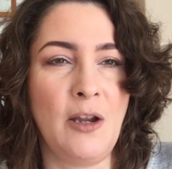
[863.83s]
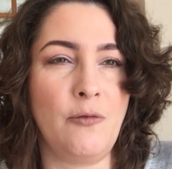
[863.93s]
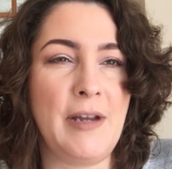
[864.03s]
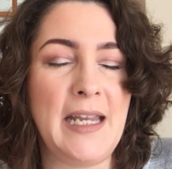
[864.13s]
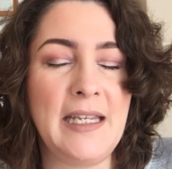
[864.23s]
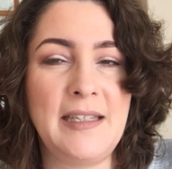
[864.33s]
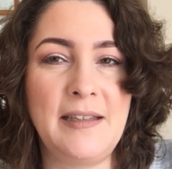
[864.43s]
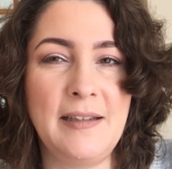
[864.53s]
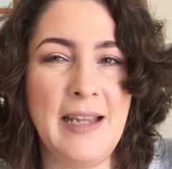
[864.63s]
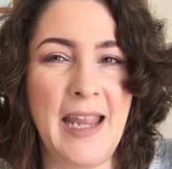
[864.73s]
green
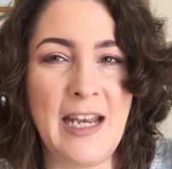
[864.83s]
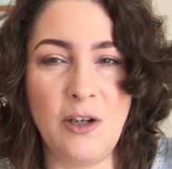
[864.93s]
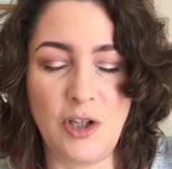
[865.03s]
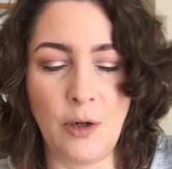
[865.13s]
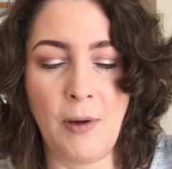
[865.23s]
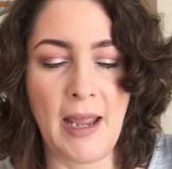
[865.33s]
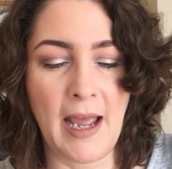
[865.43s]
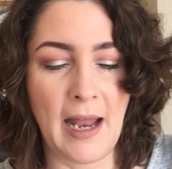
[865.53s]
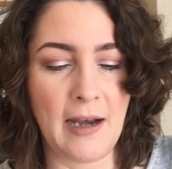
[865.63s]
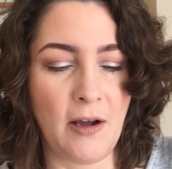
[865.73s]
hint to it,
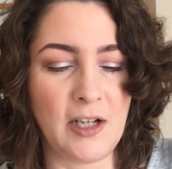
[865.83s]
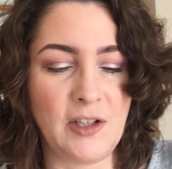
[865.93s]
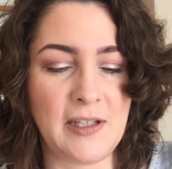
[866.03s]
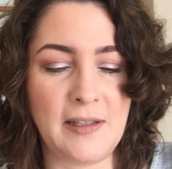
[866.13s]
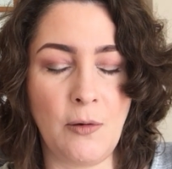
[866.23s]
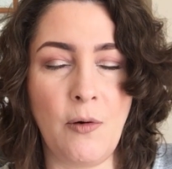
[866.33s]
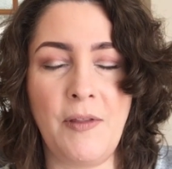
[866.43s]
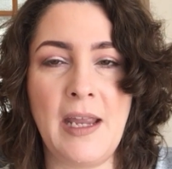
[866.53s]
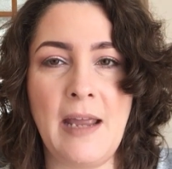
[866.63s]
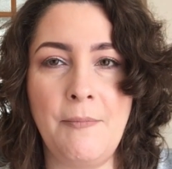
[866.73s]
and I just thought
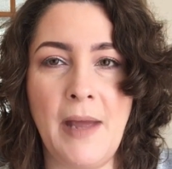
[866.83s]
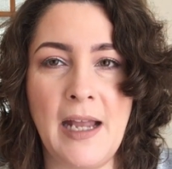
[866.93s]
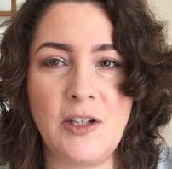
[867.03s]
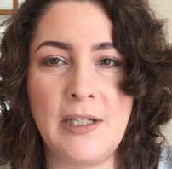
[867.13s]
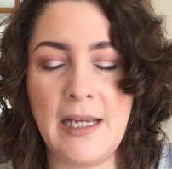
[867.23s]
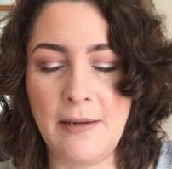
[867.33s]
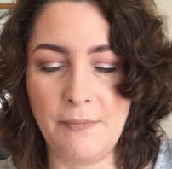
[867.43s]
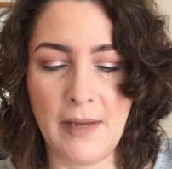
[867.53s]
that it actually